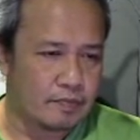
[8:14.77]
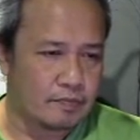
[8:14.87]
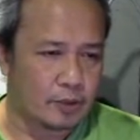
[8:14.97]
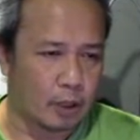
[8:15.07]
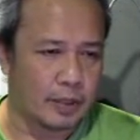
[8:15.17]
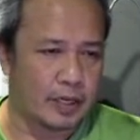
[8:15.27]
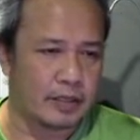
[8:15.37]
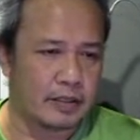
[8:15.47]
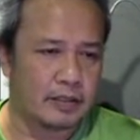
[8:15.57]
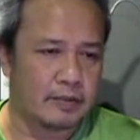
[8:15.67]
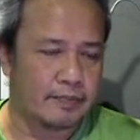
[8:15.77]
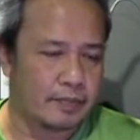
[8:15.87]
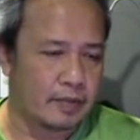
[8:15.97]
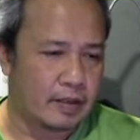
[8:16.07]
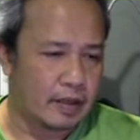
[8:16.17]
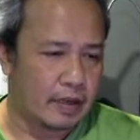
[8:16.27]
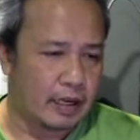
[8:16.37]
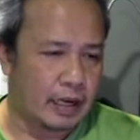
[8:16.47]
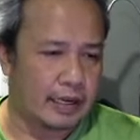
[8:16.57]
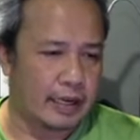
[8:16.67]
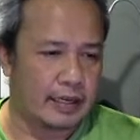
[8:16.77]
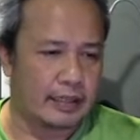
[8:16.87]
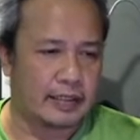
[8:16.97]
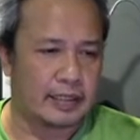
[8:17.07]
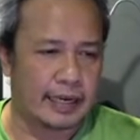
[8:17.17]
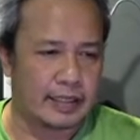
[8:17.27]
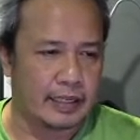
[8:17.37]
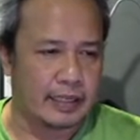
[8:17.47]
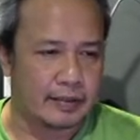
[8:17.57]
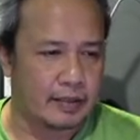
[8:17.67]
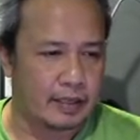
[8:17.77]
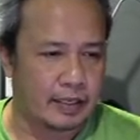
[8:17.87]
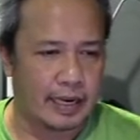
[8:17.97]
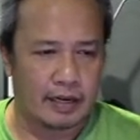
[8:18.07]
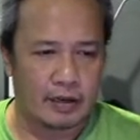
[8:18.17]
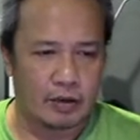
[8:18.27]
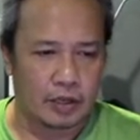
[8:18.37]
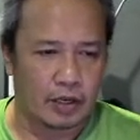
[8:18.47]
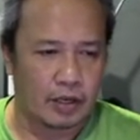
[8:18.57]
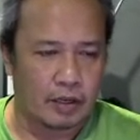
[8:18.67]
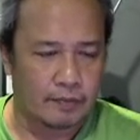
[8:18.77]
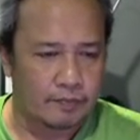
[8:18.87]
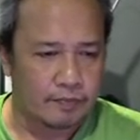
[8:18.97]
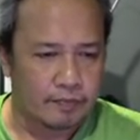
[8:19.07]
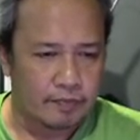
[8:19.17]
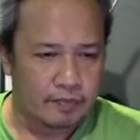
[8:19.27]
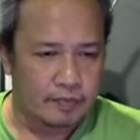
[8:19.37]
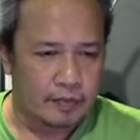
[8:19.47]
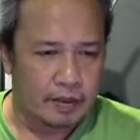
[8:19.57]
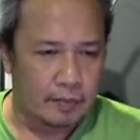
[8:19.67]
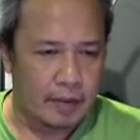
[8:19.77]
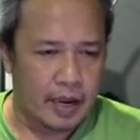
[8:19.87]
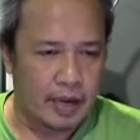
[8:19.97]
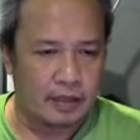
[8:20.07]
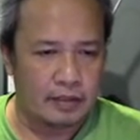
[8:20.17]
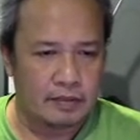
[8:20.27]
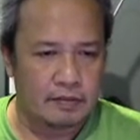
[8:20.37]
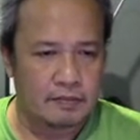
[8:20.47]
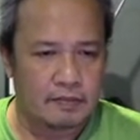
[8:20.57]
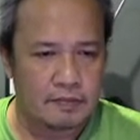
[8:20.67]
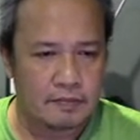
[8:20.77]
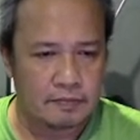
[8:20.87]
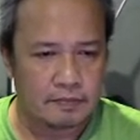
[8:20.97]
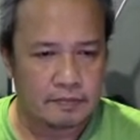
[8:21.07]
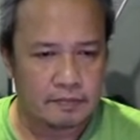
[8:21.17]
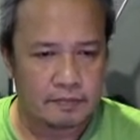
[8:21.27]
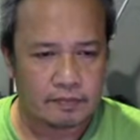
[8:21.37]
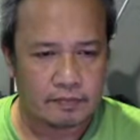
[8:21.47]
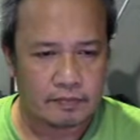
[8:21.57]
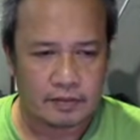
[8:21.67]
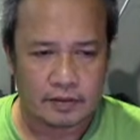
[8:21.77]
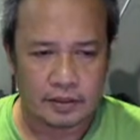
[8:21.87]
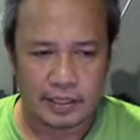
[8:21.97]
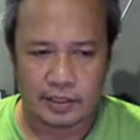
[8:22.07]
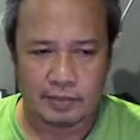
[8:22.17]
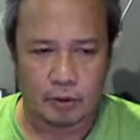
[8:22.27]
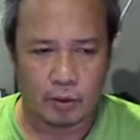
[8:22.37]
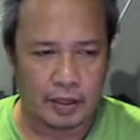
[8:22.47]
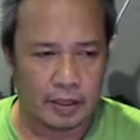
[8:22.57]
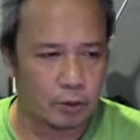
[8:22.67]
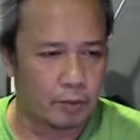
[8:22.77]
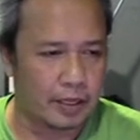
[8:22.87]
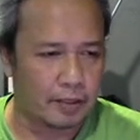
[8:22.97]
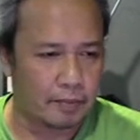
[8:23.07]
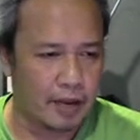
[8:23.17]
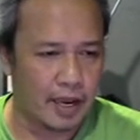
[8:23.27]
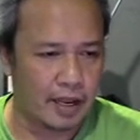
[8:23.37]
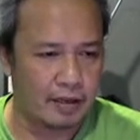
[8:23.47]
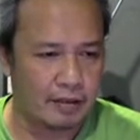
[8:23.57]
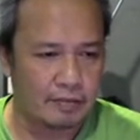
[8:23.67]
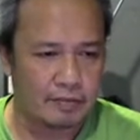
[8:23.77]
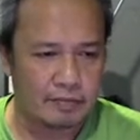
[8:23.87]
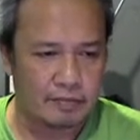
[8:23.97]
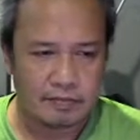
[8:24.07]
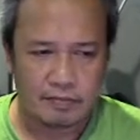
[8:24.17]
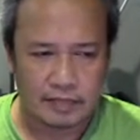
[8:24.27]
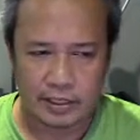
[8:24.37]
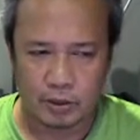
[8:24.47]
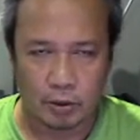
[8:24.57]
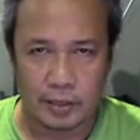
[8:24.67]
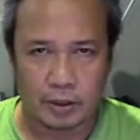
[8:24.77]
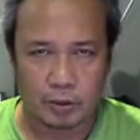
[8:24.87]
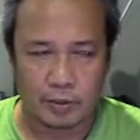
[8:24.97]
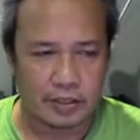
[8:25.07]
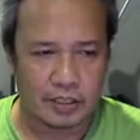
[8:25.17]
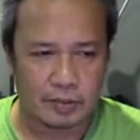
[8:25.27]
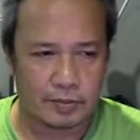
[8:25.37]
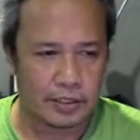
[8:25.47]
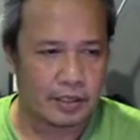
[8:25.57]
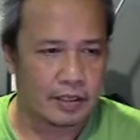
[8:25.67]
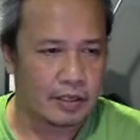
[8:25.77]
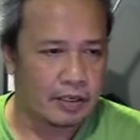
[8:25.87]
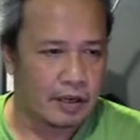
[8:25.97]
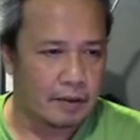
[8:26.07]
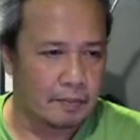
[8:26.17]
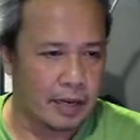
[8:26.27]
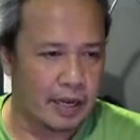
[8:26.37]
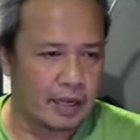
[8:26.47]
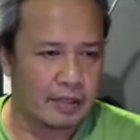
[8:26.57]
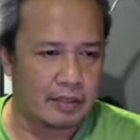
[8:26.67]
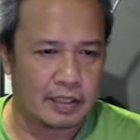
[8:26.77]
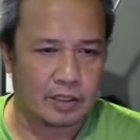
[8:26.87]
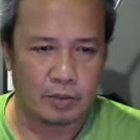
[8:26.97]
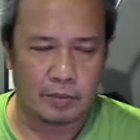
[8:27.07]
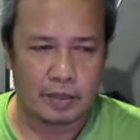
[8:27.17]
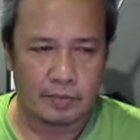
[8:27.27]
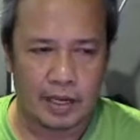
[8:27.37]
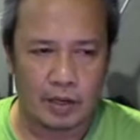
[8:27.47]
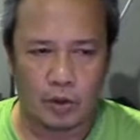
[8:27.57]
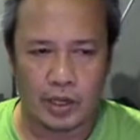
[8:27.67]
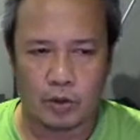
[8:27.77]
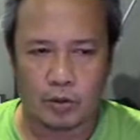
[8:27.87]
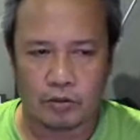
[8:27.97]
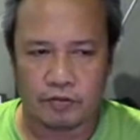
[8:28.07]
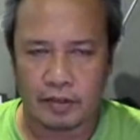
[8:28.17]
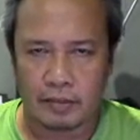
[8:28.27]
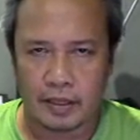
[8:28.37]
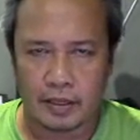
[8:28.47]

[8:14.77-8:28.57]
Dominant, and then this is X-linked. Again, look, male, so there's no male to male. Male, there's no male to male transmission. Male, there's no male. Male only goes to female.